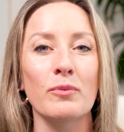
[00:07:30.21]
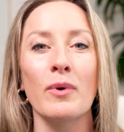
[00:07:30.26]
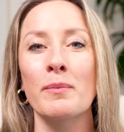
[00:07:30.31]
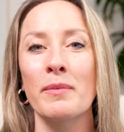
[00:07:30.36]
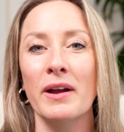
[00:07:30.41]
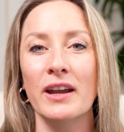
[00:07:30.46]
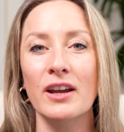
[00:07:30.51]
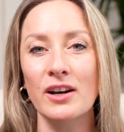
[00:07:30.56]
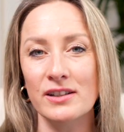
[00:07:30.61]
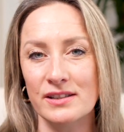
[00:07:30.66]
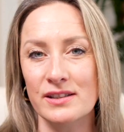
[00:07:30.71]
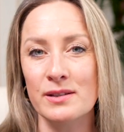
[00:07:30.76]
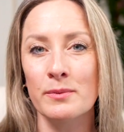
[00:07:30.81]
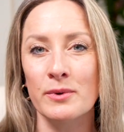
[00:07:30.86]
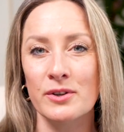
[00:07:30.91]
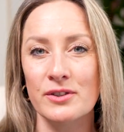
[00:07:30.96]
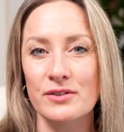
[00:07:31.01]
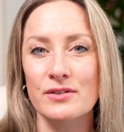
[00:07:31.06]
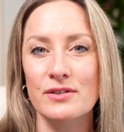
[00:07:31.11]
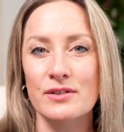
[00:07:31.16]
what my
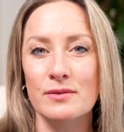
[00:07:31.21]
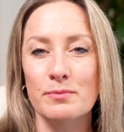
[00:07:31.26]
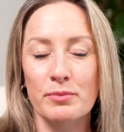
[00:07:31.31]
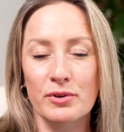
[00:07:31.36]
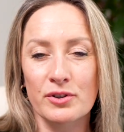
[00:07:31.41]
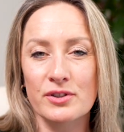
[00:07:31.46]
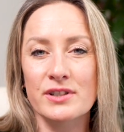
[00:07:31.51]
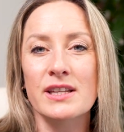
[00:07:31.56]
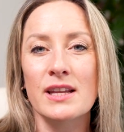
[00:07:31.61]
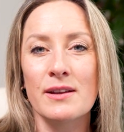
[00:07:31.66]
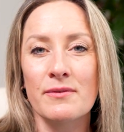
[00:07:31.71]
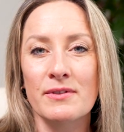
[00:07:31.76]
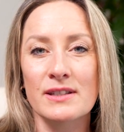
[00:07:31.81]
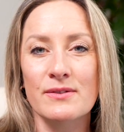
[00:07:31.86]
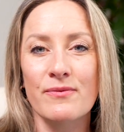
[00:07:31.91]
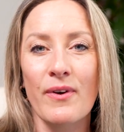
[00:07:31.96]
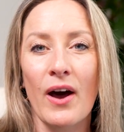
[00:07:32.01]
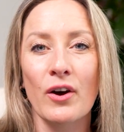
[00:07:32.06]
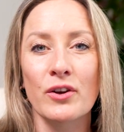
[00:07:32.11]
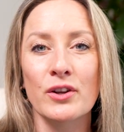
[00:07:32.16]
customers perceive
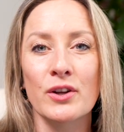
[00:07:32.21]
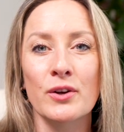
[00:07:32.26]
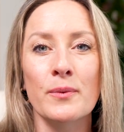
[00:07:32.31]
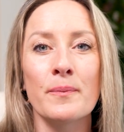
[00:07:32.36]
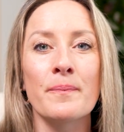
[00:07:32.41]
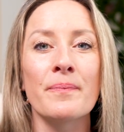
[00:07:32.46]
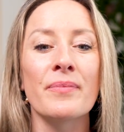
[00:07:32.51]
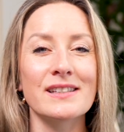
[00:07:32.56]
as value.